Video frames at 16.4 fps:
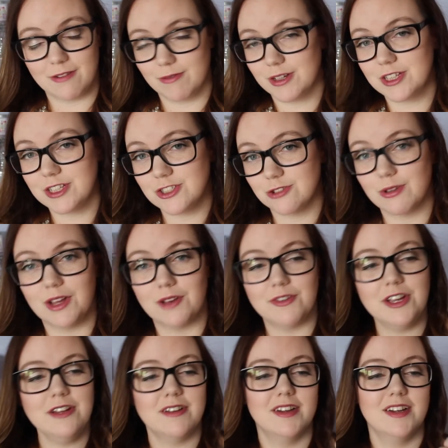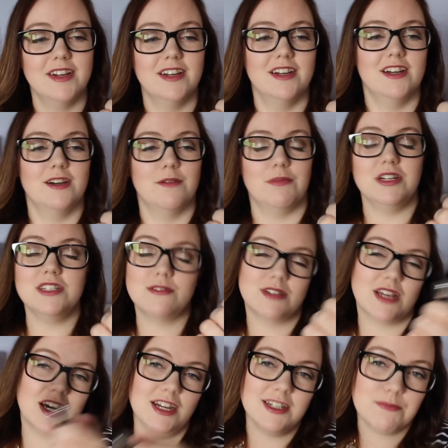I really do love it, but it's
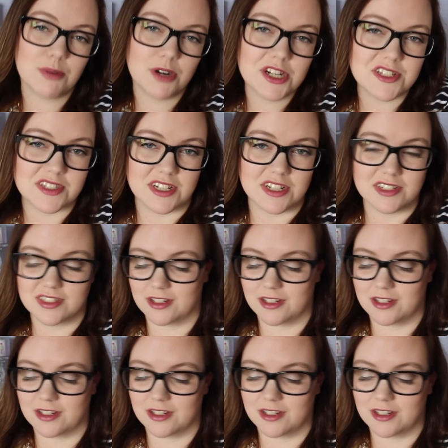kind of pricey,